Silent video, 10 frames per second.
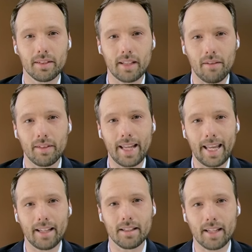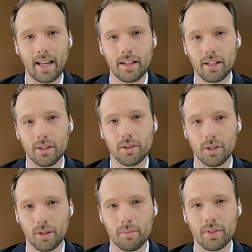7- and 10-year
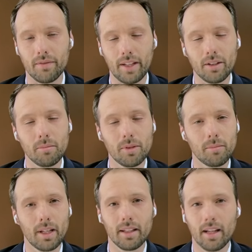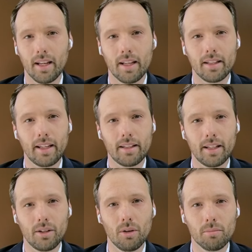terms available, but
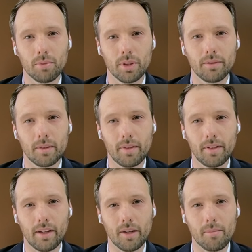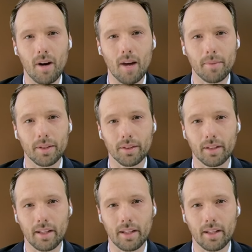they don't prove to be very popular.